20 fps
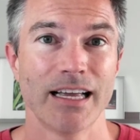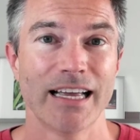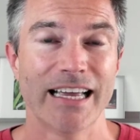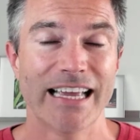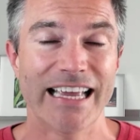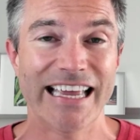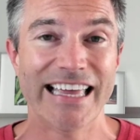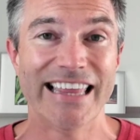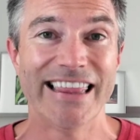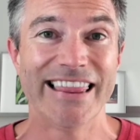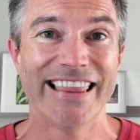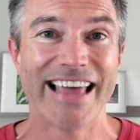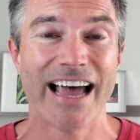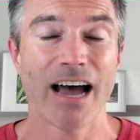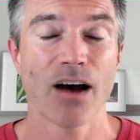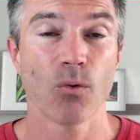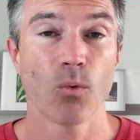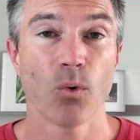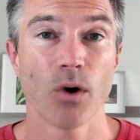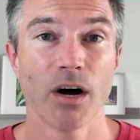in
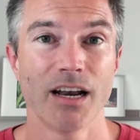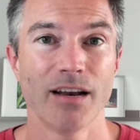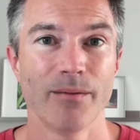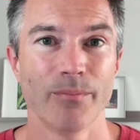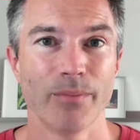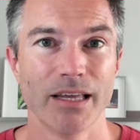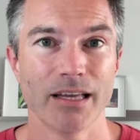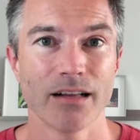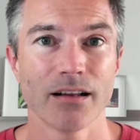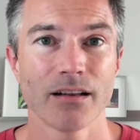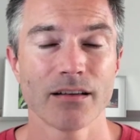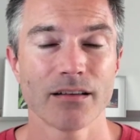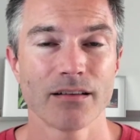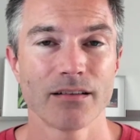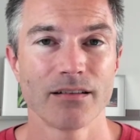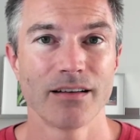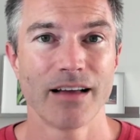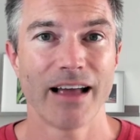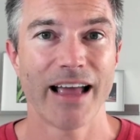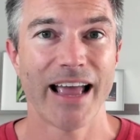that one meal
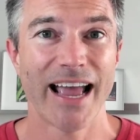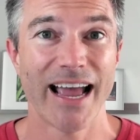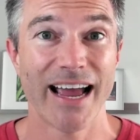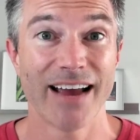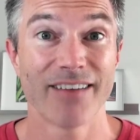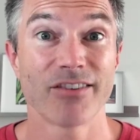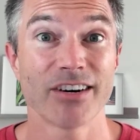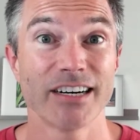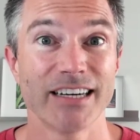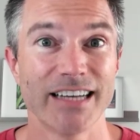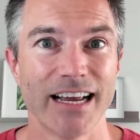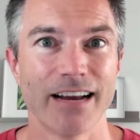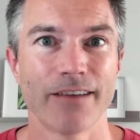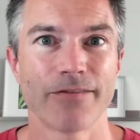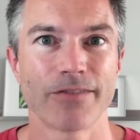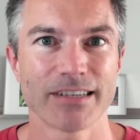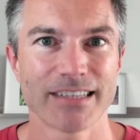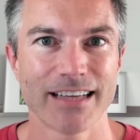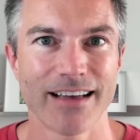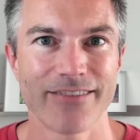every day
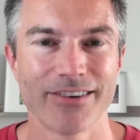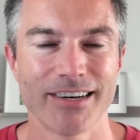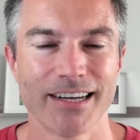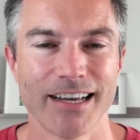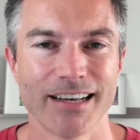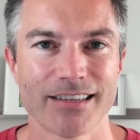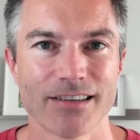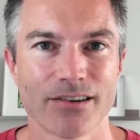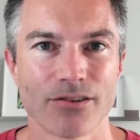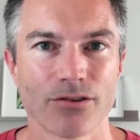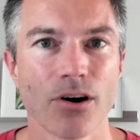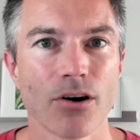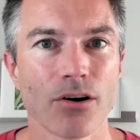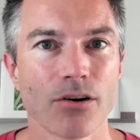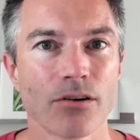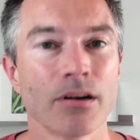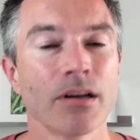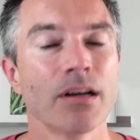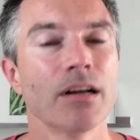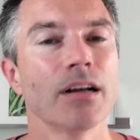for 7 days in a
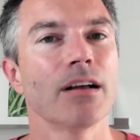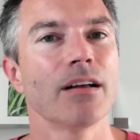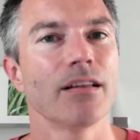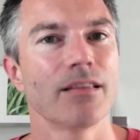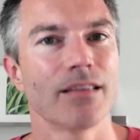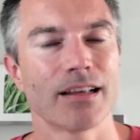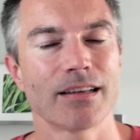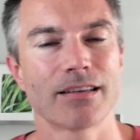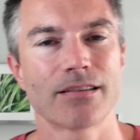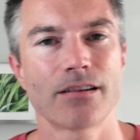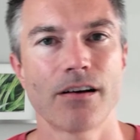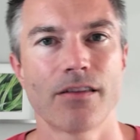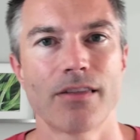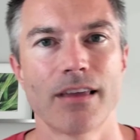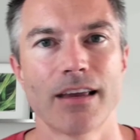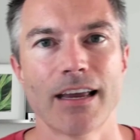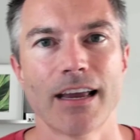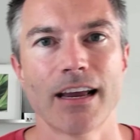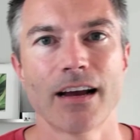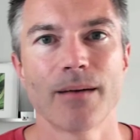row, then start
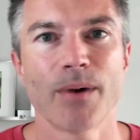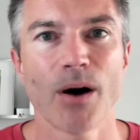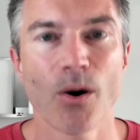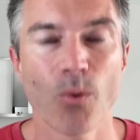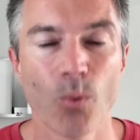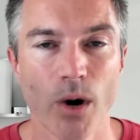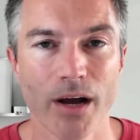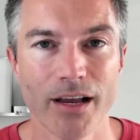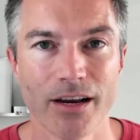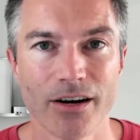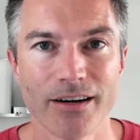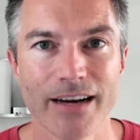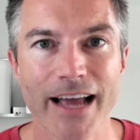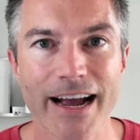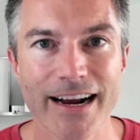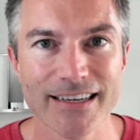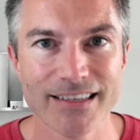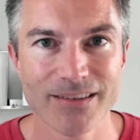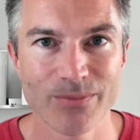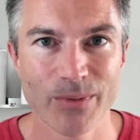thinking about what your
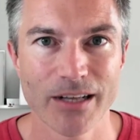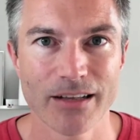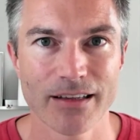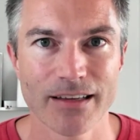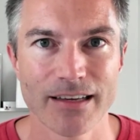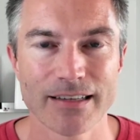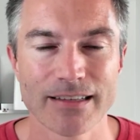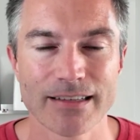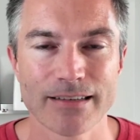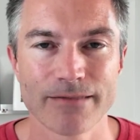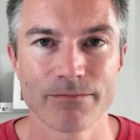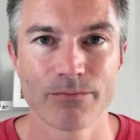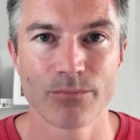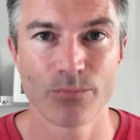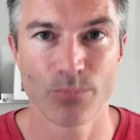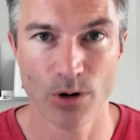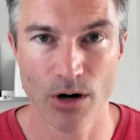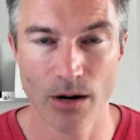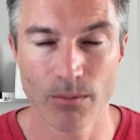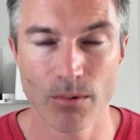next meal is,
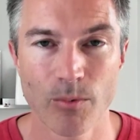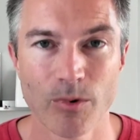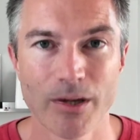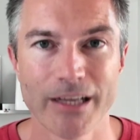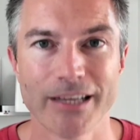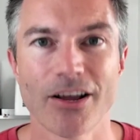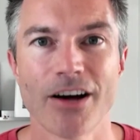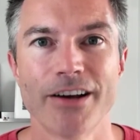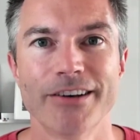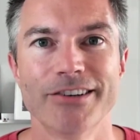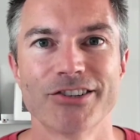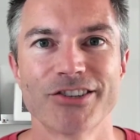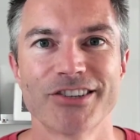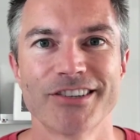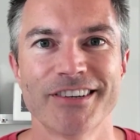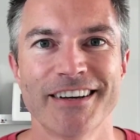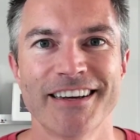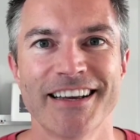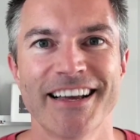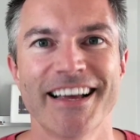probably lunch,
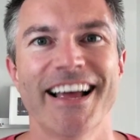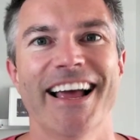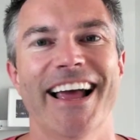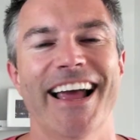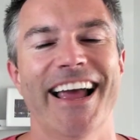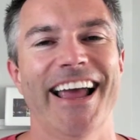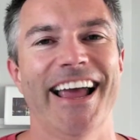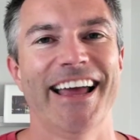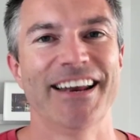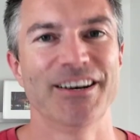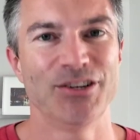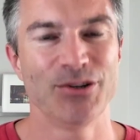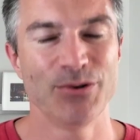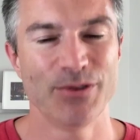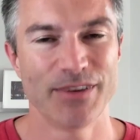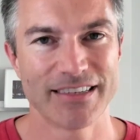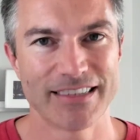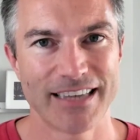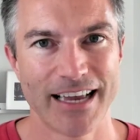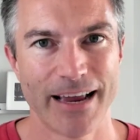and do
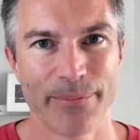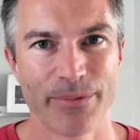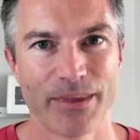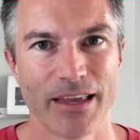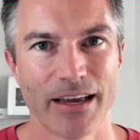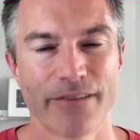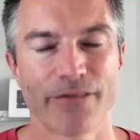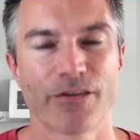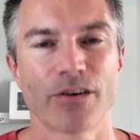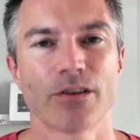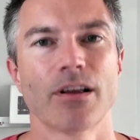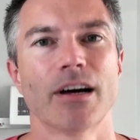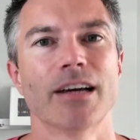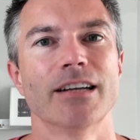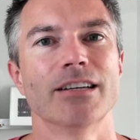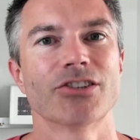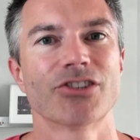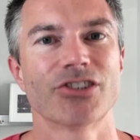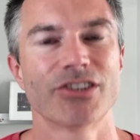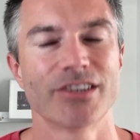the same thing for
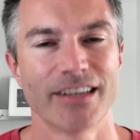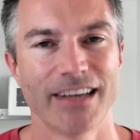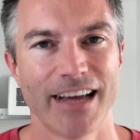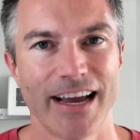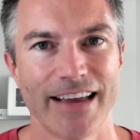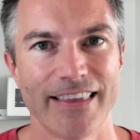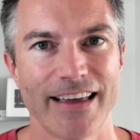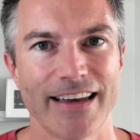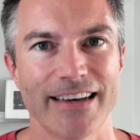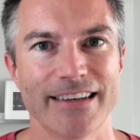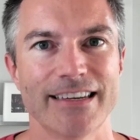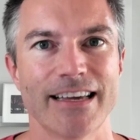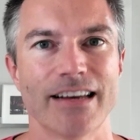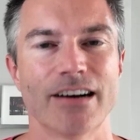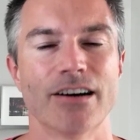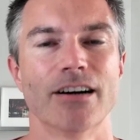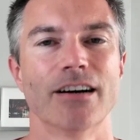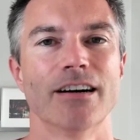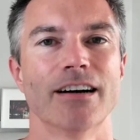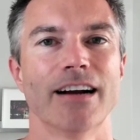lunch and then
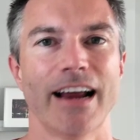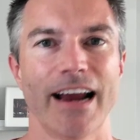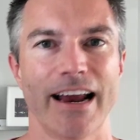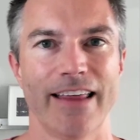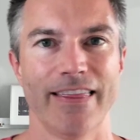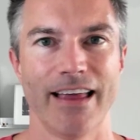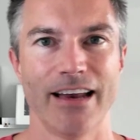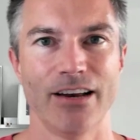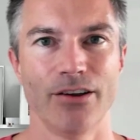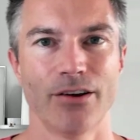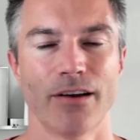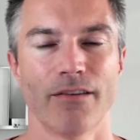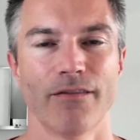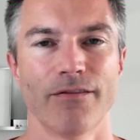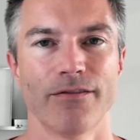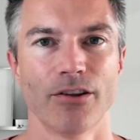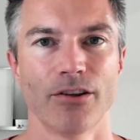dinner, and then you can